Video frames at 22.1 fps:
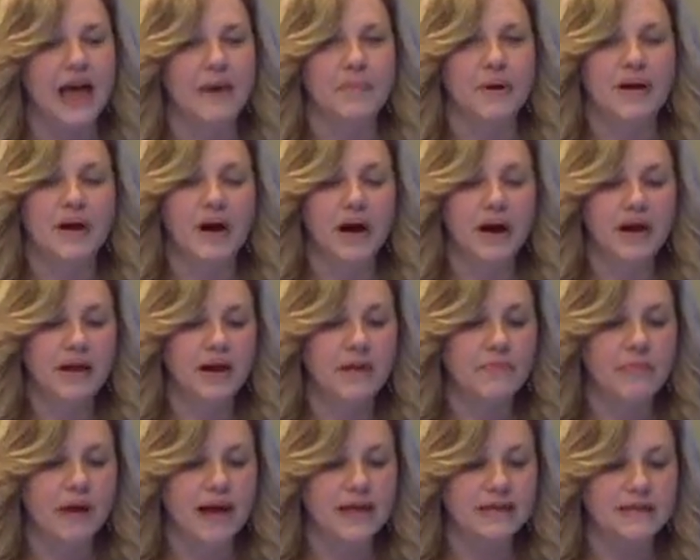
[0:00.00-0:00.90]
Picardi
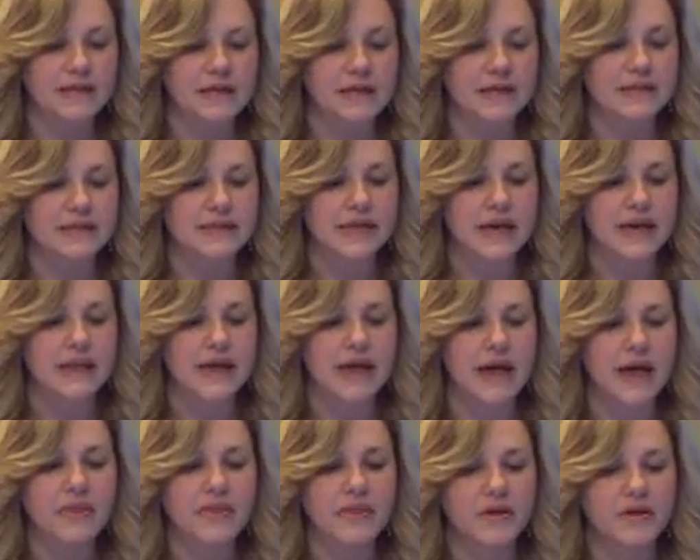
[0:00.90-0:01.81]
and Masick say
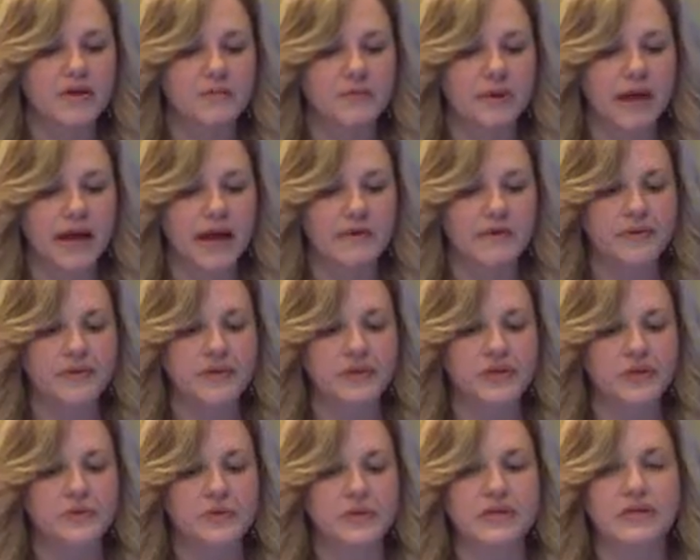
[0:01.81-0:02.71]
that ethical behavior
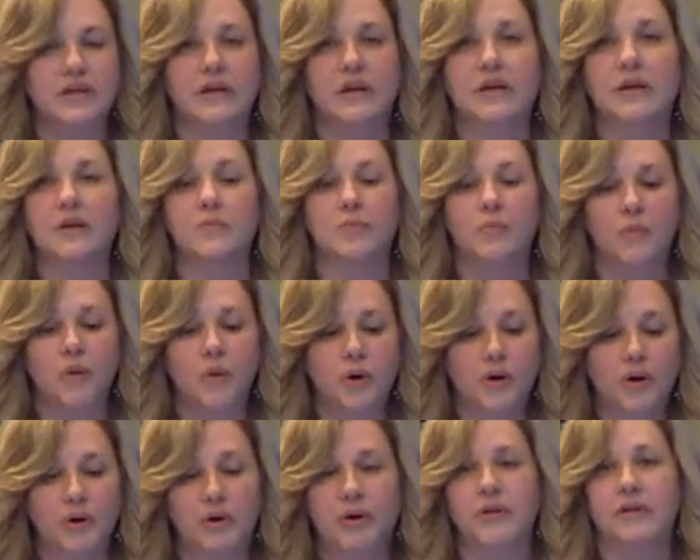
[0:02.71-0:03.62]
should result in more
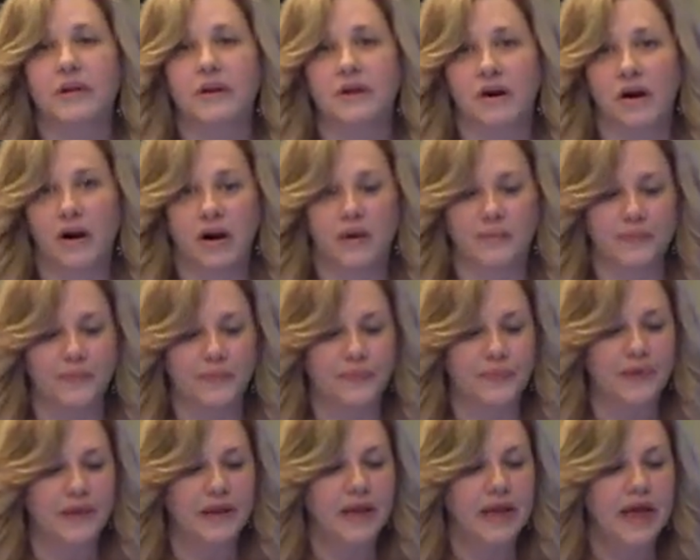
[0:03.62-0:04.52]
good than harm.
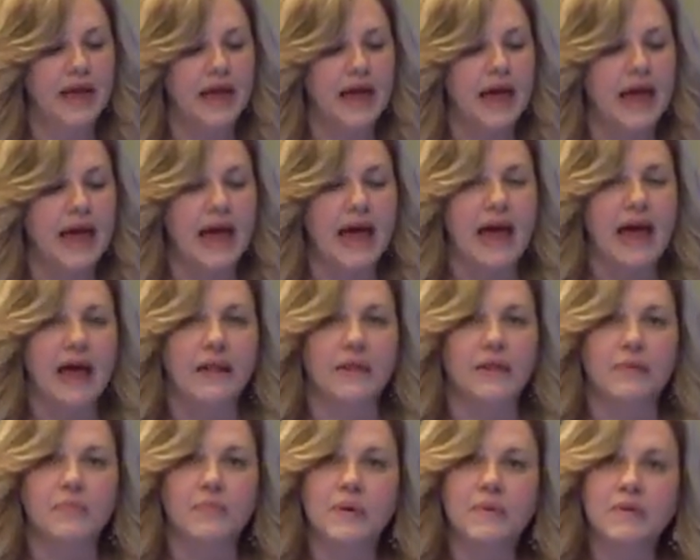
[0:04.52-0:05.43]

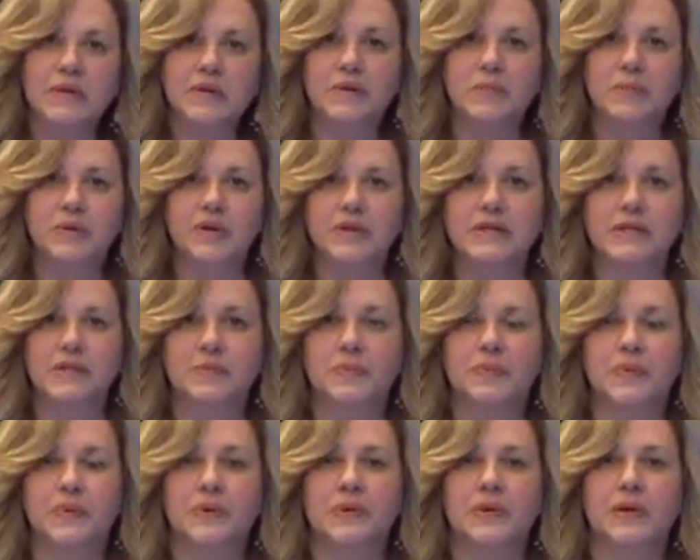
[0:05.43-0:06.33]
And the biblical
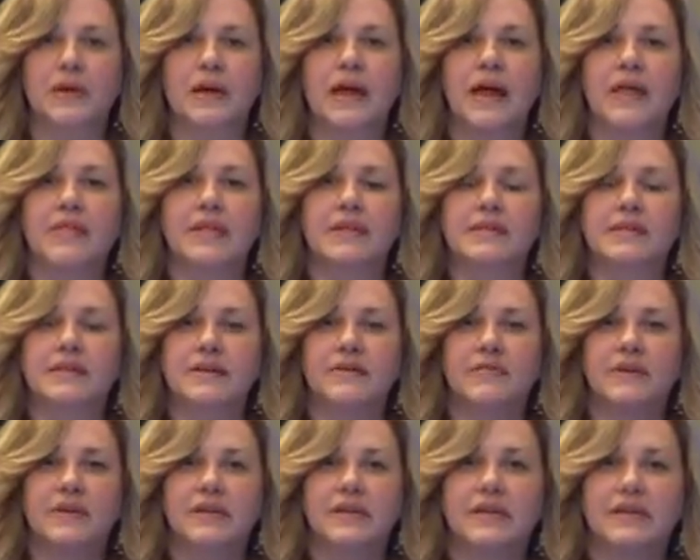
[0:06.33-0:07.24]
principle that's
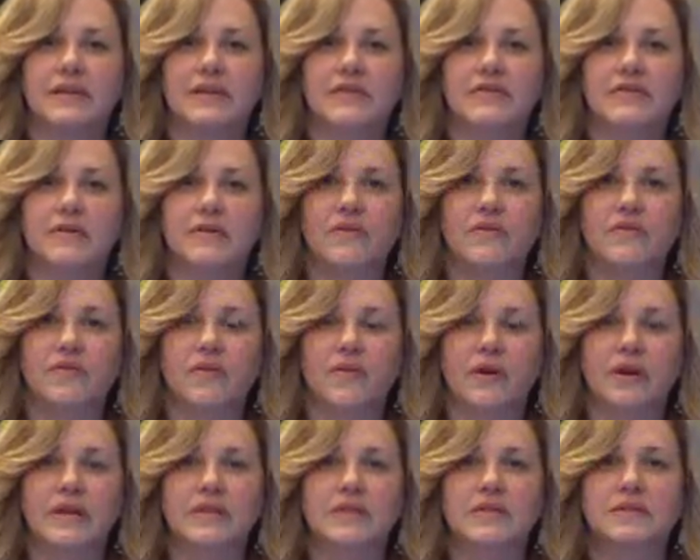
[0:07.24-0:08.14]
given
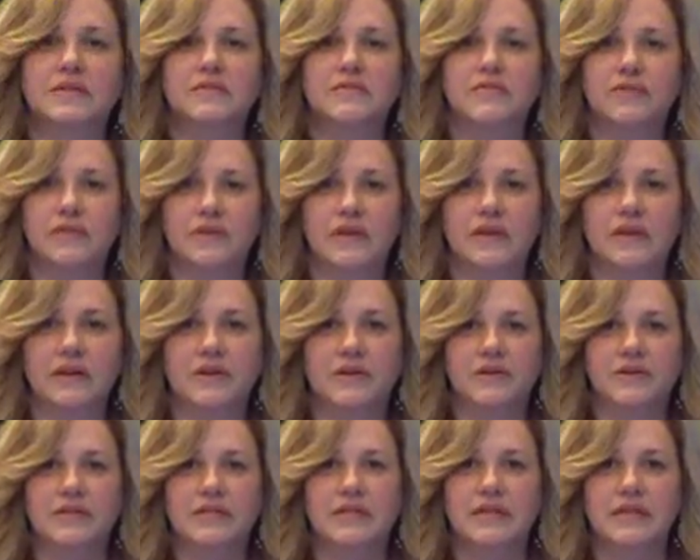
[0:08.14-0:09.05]
for us, for
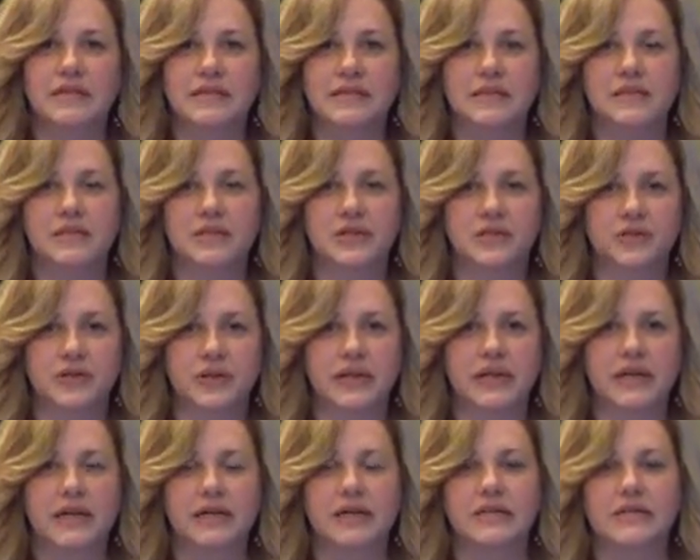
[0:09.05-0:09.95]
leaders in this industry,
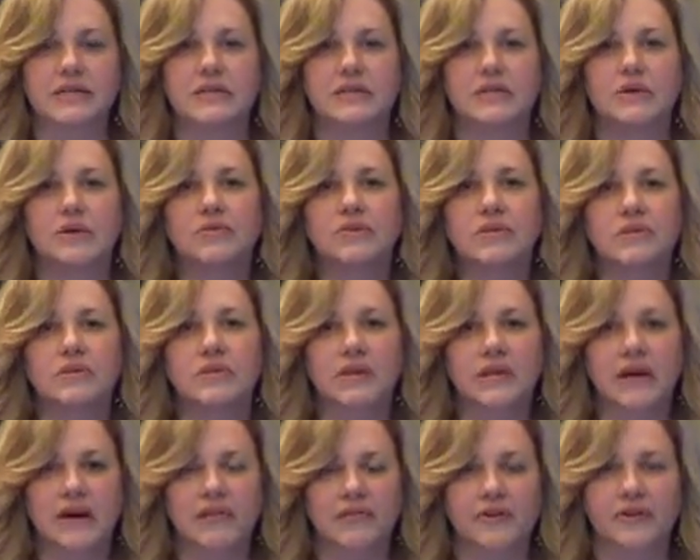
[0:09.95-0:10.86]
is don't just
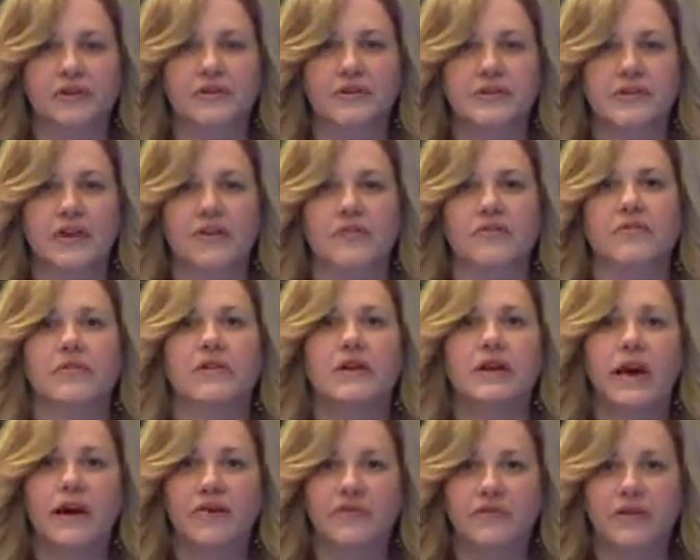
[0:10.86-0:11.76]
look out for yourself,
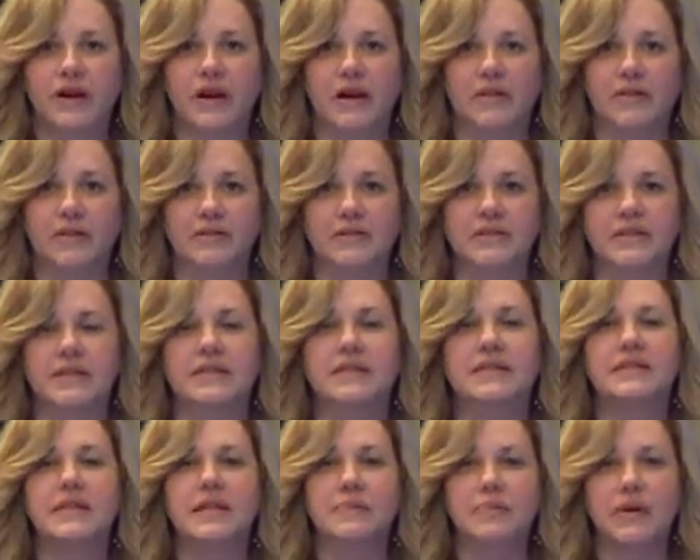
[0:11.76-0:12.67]
look out for others.
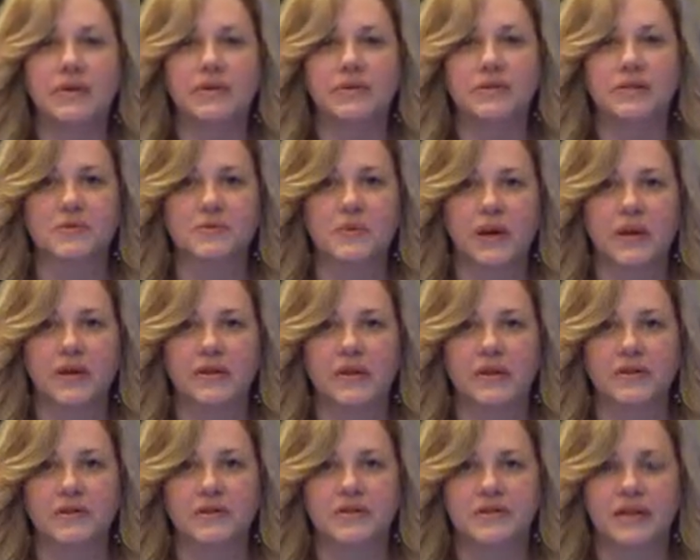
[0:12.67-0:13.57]
Esteem others as better
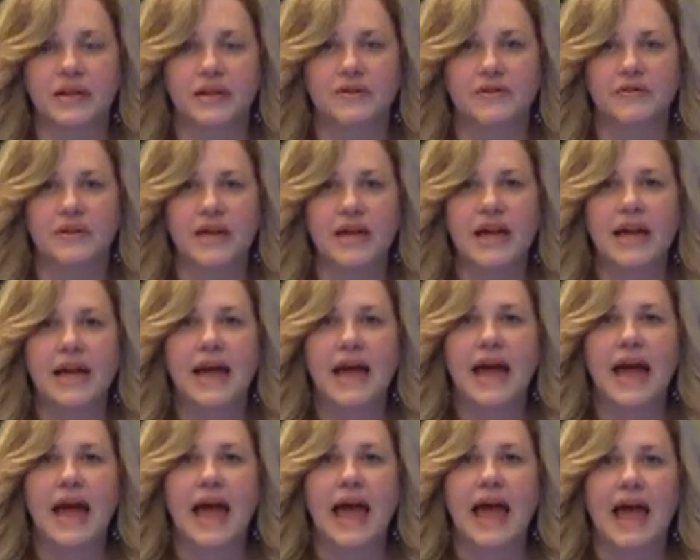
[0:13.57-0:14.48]
than yourself.
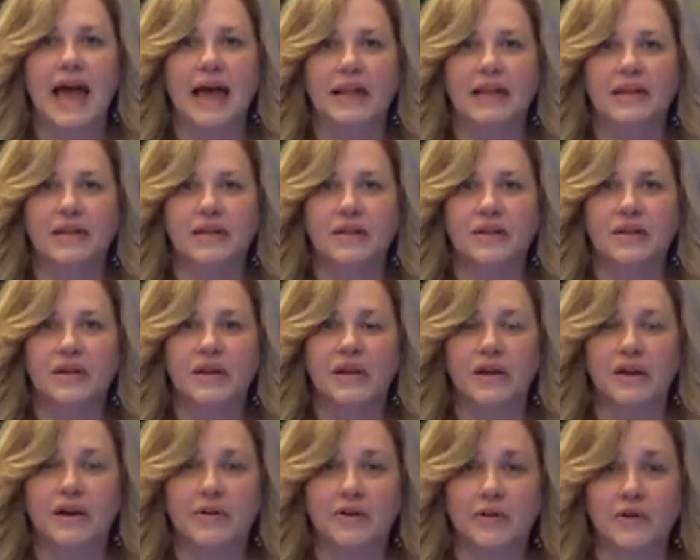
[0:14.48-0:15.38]
And
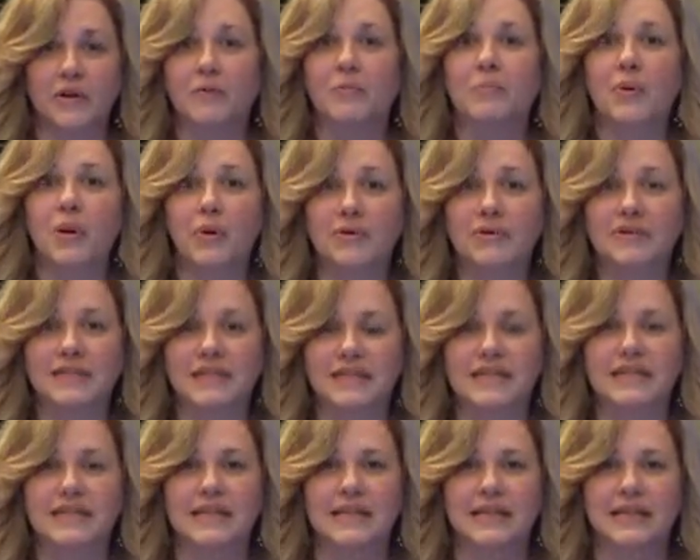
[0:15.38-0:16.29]
you can both
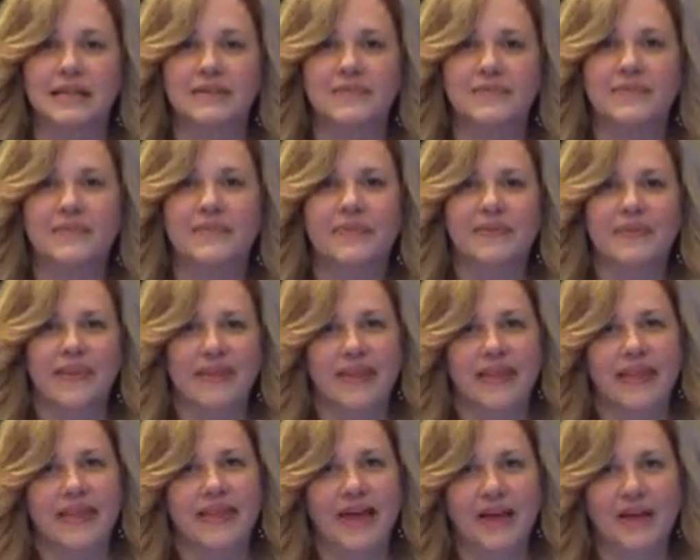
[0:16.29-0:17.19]
succeed.
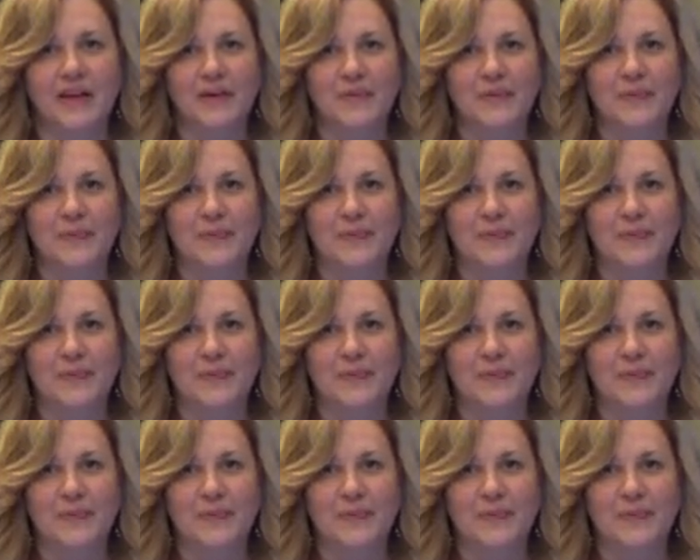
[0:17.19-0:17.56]
Thank you.